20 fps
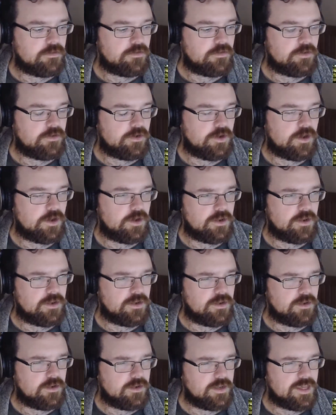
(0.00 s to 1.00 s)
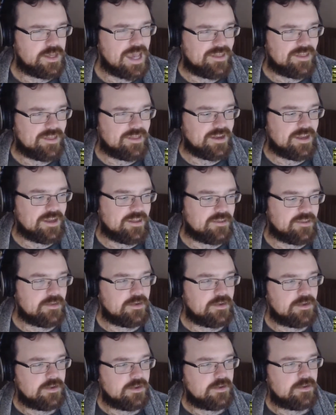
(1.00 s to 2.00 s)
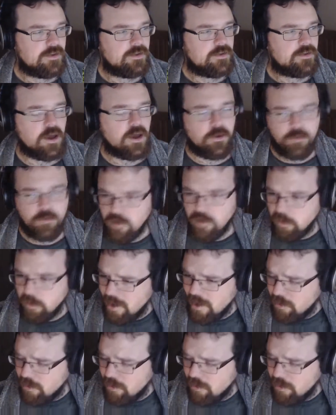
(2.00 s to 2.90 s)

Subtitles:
Yes, it is. No, a Power